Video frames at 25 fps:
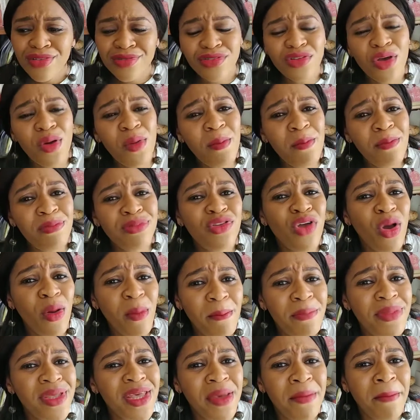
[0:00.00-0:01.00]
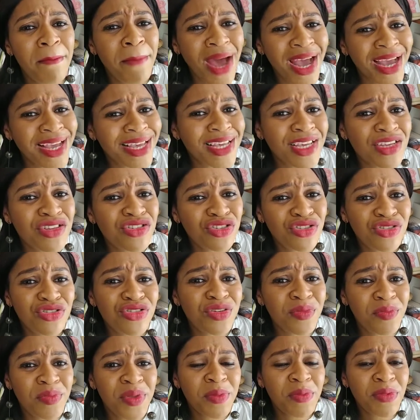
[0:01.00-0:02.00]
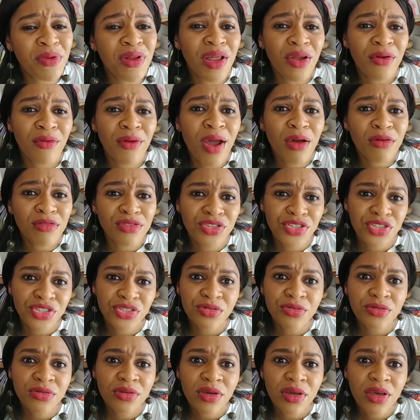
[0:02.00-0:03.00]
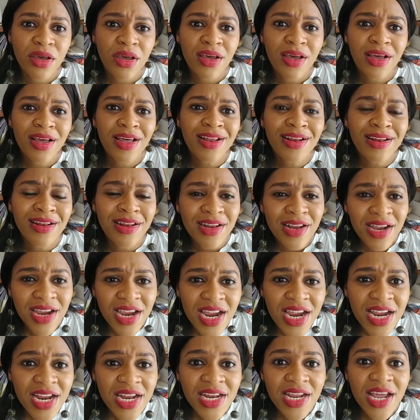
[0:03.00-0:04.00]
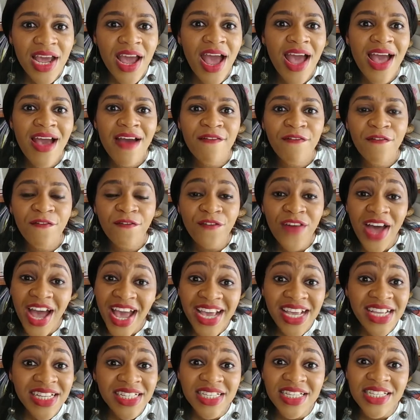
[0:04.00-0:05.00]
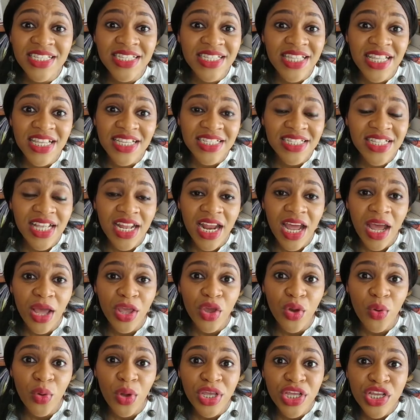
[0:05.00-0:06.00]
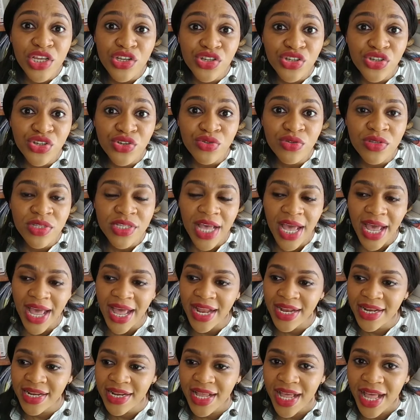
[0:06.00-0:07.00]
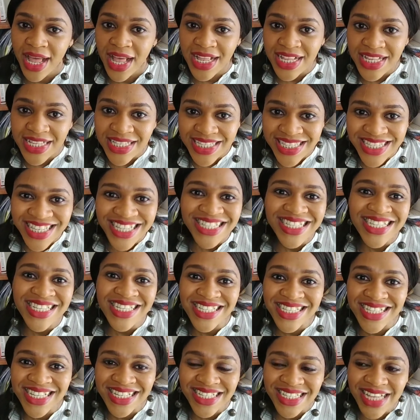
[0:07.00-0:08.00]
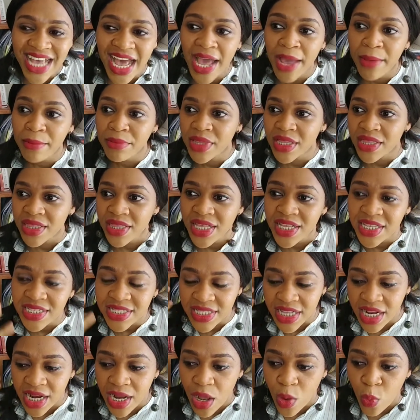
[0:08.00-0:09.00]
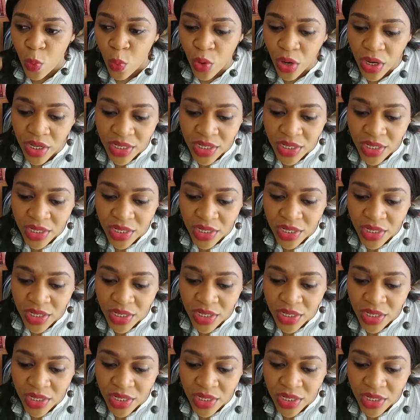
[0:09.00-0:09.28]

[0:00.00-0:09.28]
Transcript: Don't be a baggage to the people around you. Learn, find these things that are your issues, and this is the time. The things that are